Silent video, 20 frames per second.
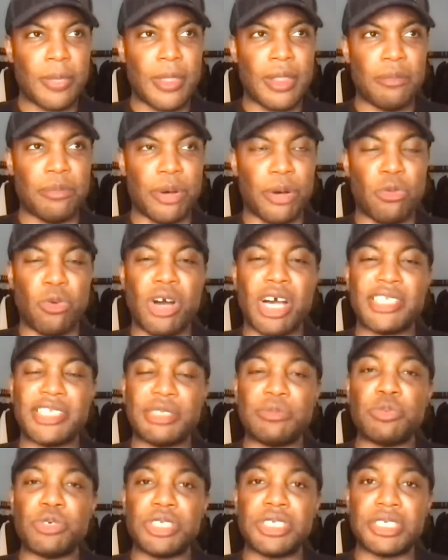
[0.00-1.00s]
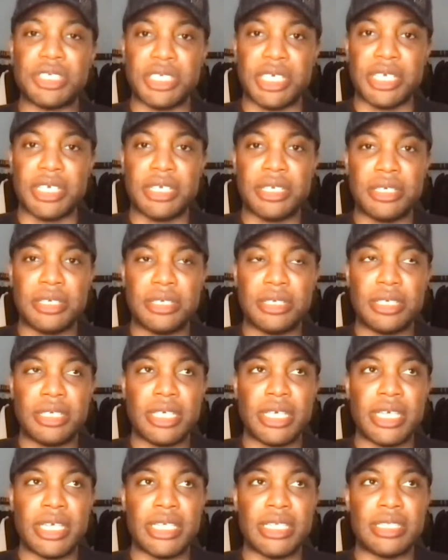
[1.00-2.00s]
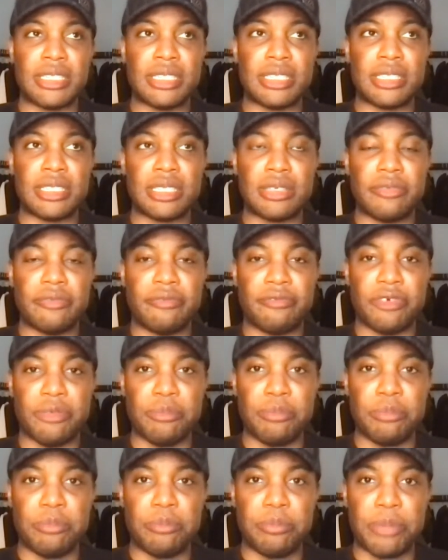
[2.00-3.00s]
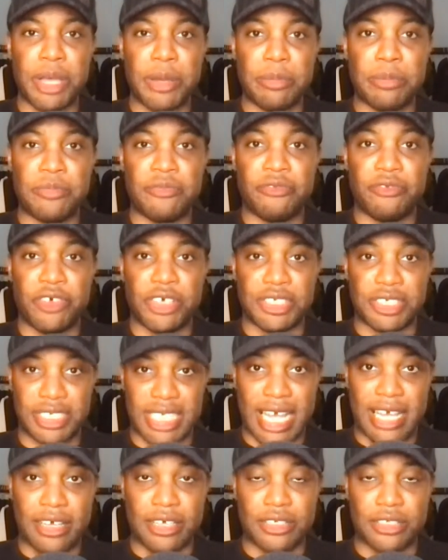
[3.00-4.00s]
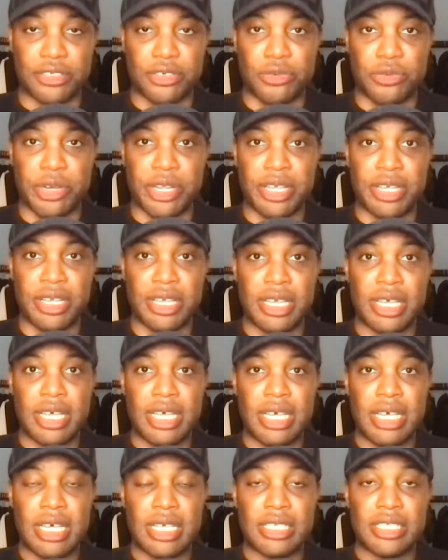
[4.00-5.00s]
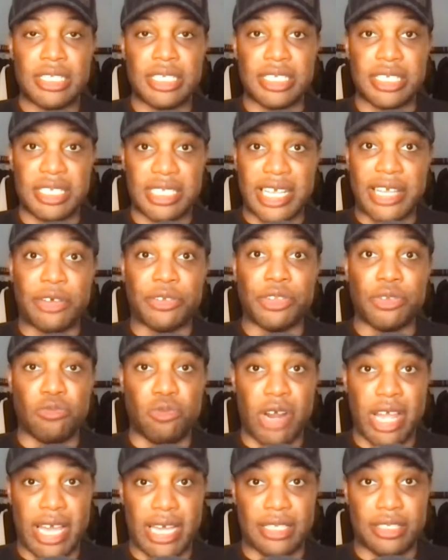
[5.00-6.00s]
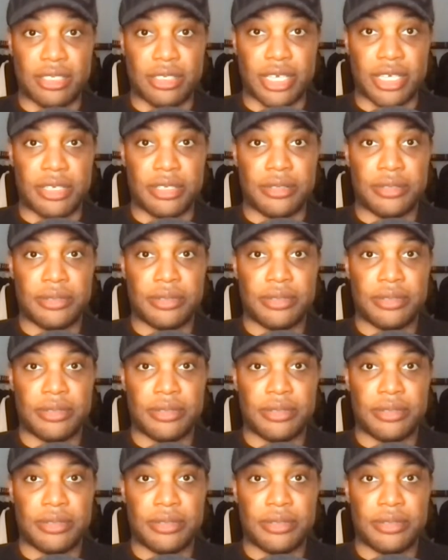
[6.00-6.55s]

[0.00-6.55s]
But what I did want to see is for Saka, to stay on the right hand side.